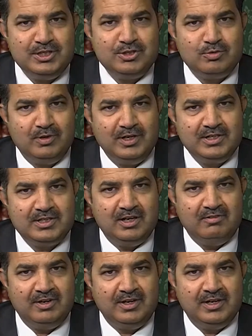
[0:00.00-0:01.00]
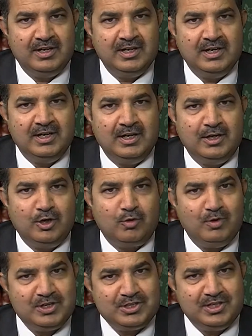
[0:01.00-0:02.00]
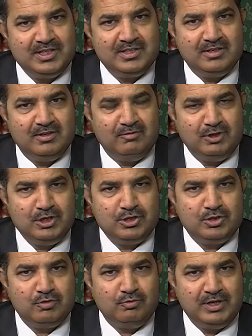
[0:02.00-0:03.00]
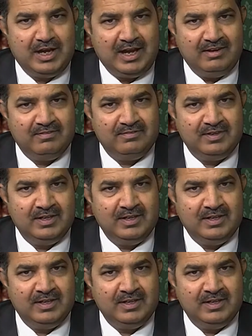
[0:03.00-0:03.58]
towards our questions which we have